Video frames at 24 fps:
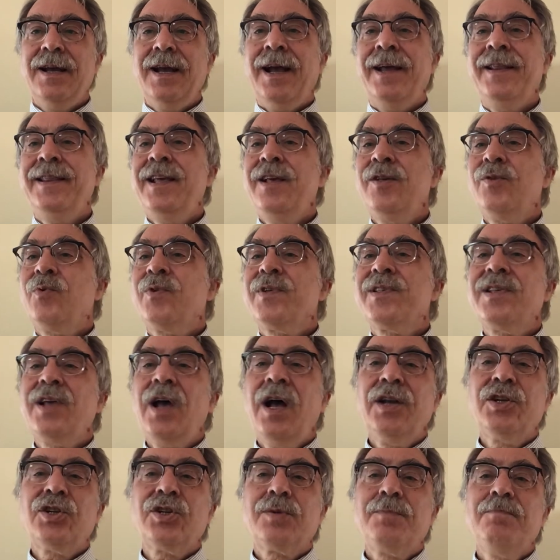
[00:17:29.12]
And these were
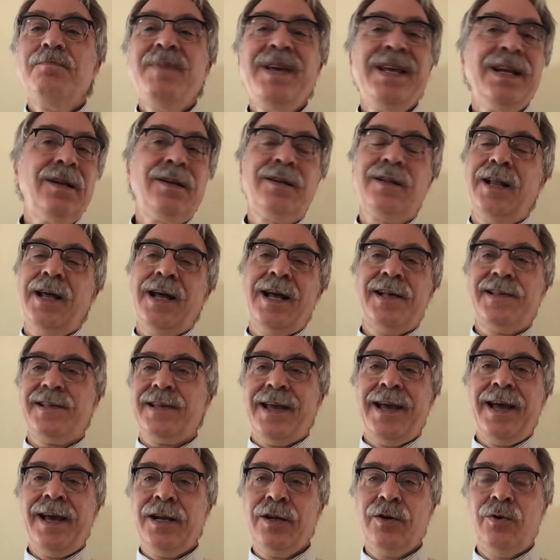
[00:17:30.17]
such middle class
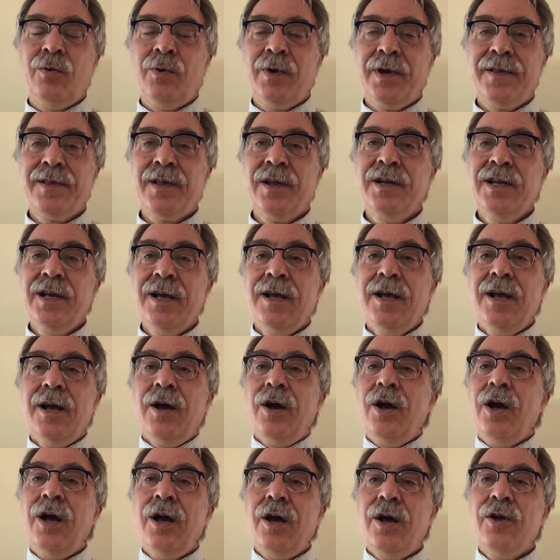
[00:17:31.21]
categories. And
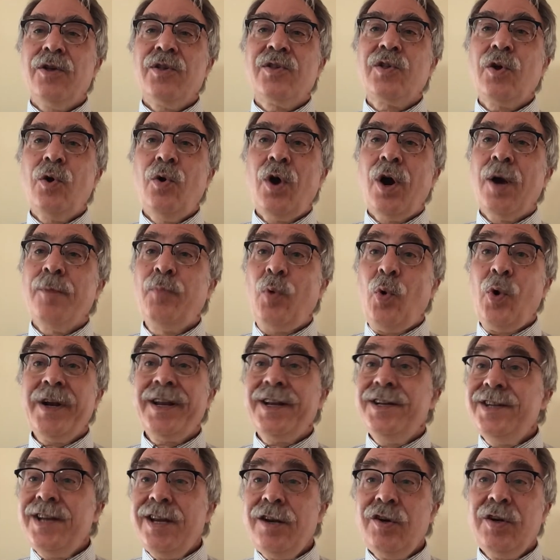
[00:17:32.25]
uh, so our board
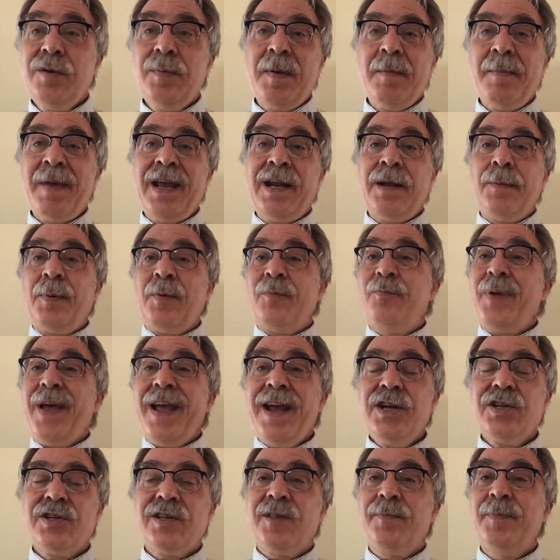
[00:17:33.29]
continued to be made up of
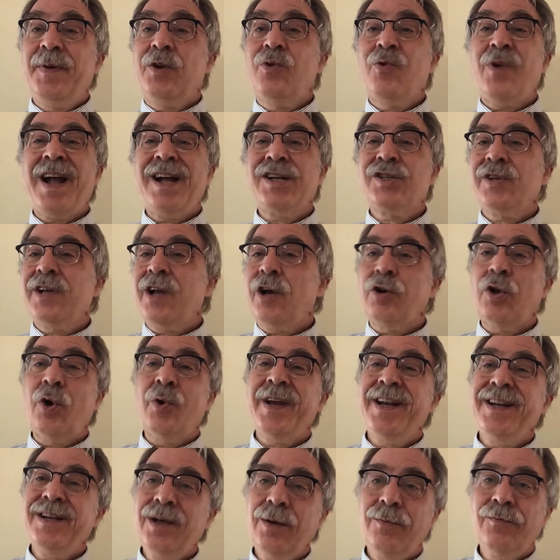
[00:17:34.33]
patients, but gradually our low
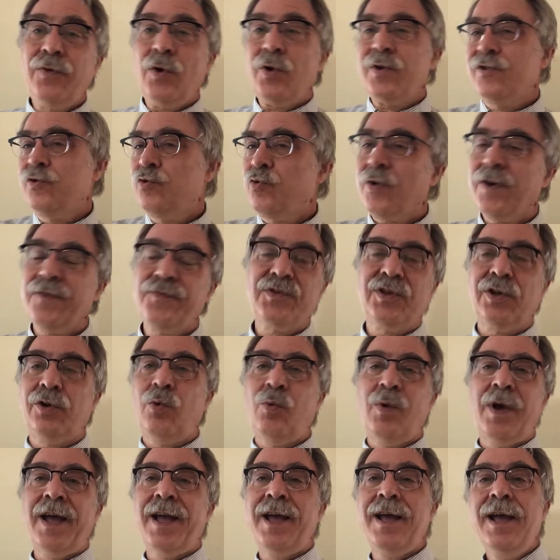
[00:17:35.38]
income folks drifted
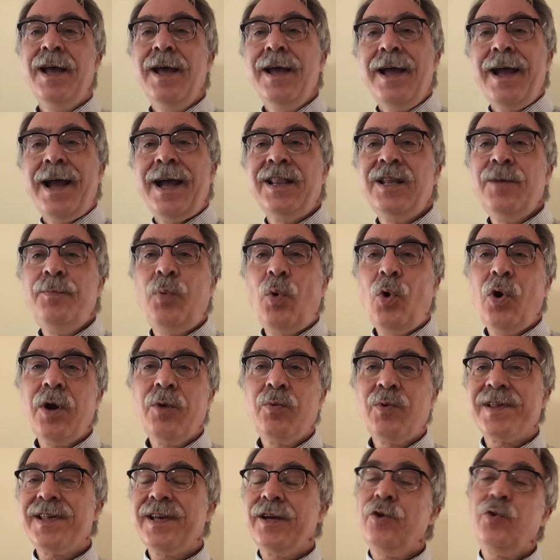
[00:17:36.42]
away, and the
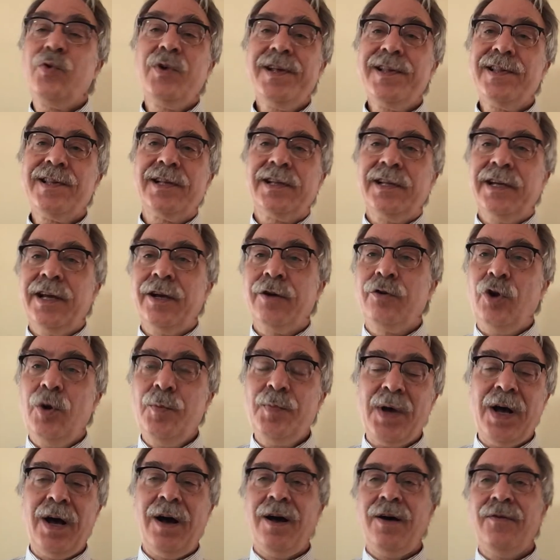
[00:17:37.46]
board was increasingly a
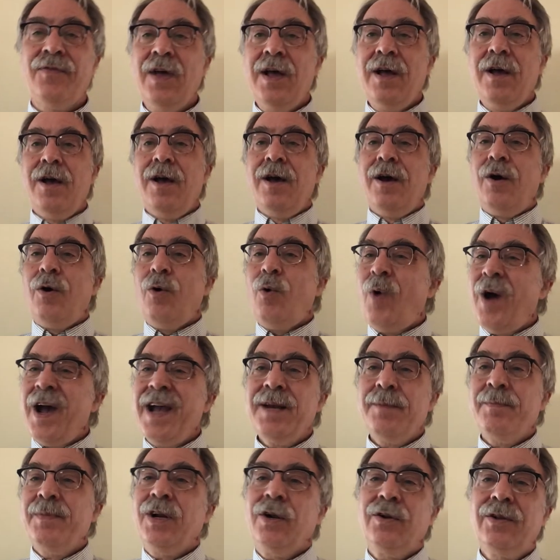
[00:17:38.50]
group of
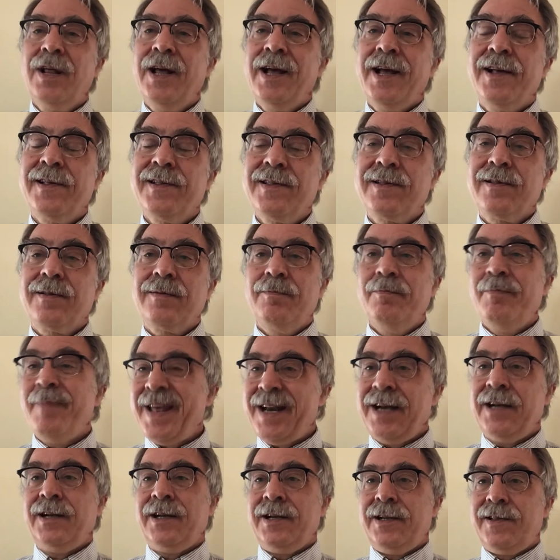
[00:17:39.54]
white middle class
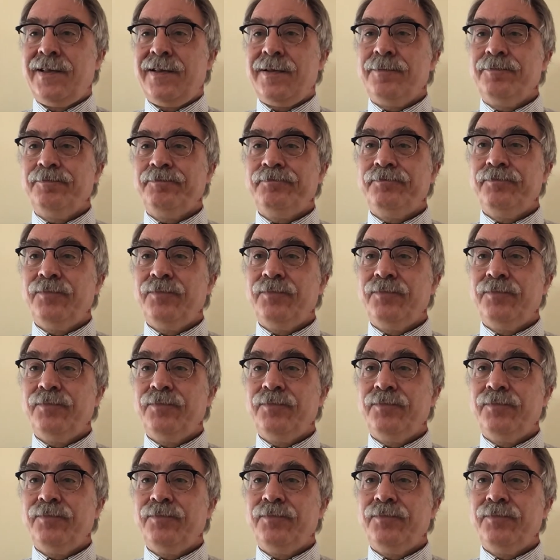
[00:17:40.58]
Mennonites.